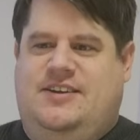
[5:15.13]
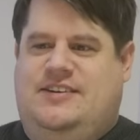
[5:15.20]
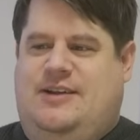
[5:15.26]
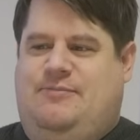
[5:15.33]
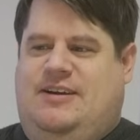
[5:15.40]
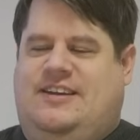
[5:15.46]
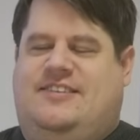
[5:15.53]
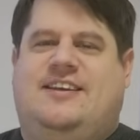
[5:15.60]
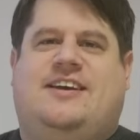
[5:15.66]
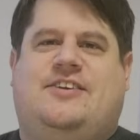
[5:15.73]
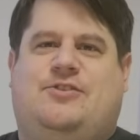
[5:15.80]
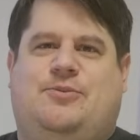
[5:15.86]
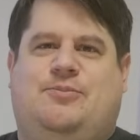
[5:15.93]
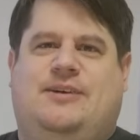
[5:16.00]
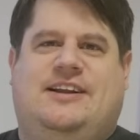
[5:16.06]
then my attack
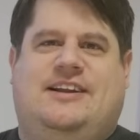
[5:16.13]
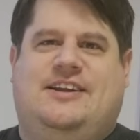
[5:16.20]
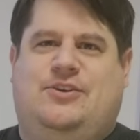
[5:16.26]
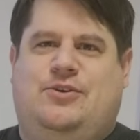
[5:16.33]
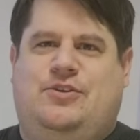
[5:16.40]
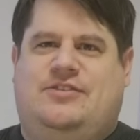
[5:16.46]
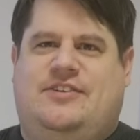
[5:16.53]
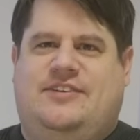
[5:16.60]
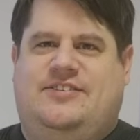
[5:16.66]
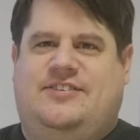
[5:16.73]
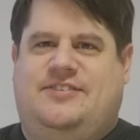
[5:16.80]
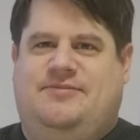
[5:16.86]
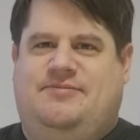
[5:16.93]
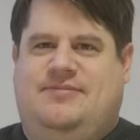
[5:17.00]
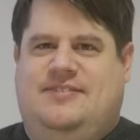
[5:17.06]
is completely
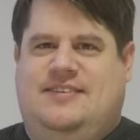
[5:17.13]
useless